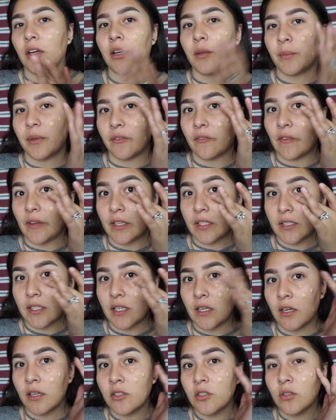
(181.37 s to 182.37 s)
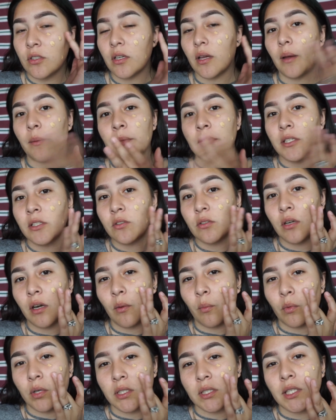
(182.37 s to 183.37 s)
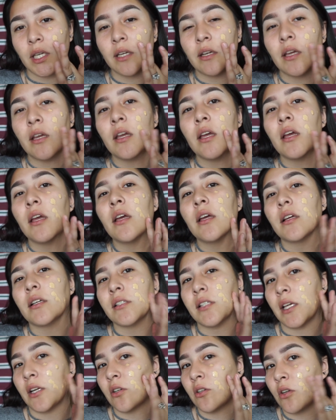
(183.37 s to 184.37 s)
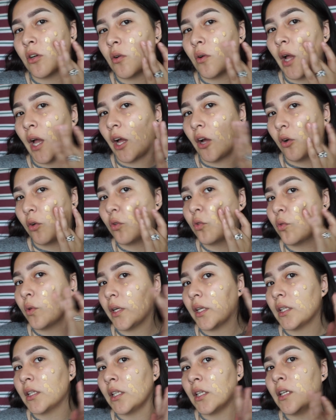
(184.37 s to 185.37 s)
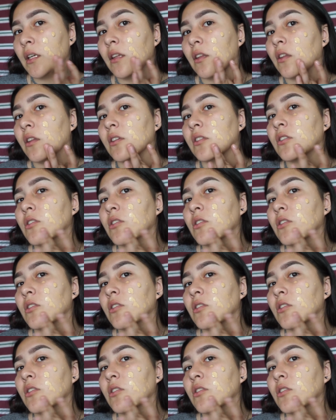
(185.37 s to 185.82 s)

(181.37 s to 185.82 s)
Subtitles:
on my face, and I'm gonna do it on one side because I don't know how quickly this